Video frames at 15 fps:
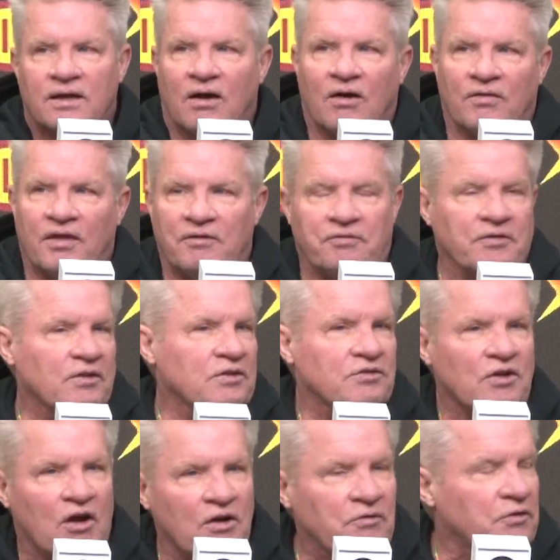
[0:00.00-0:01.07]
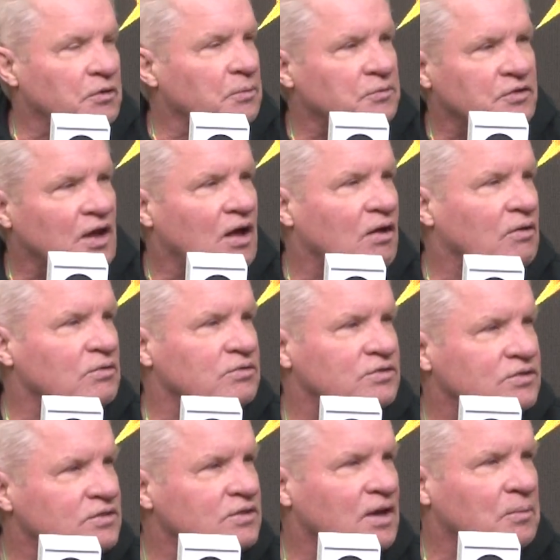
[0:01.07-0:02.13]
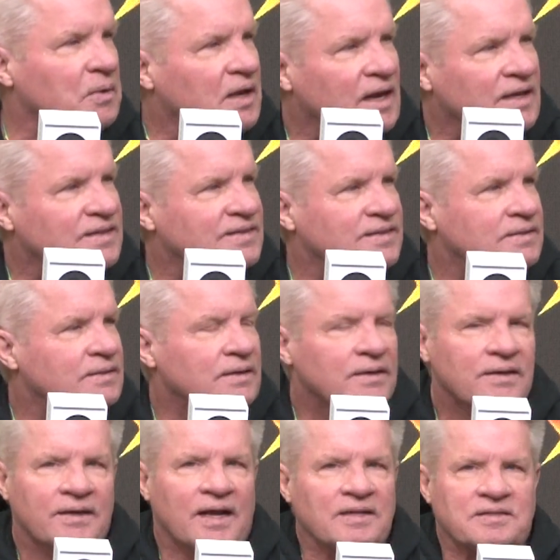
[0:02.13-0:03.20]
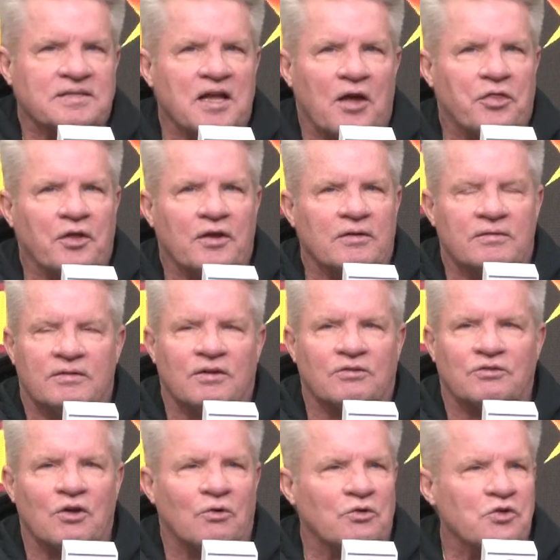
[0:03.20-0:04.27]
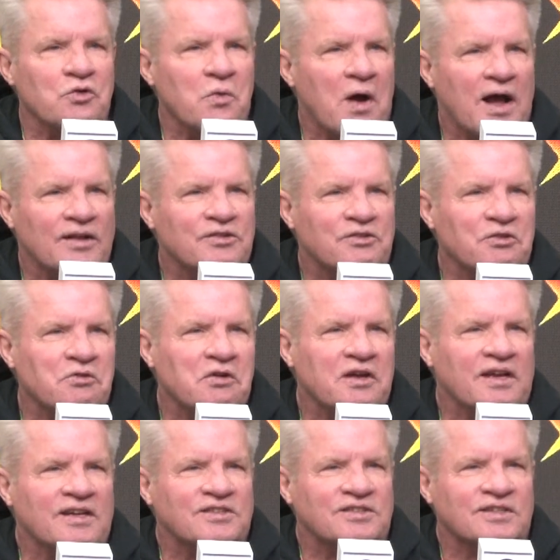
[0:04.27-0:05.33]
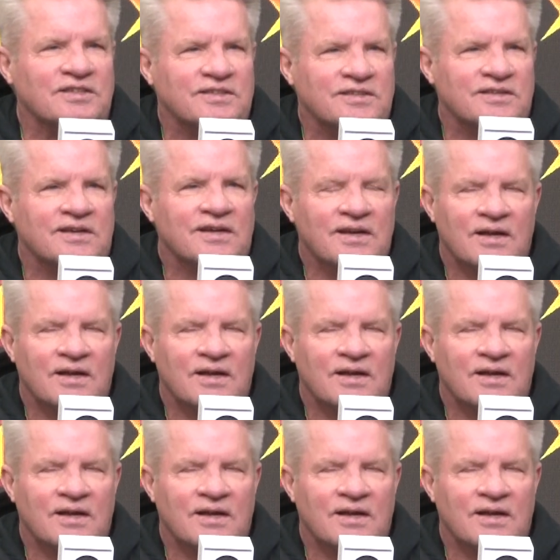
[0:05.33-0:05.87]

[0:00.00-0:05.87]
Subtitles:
Are they feeling sorry for themselves? I mean, it's nothing. There's no nuance to it. It's just,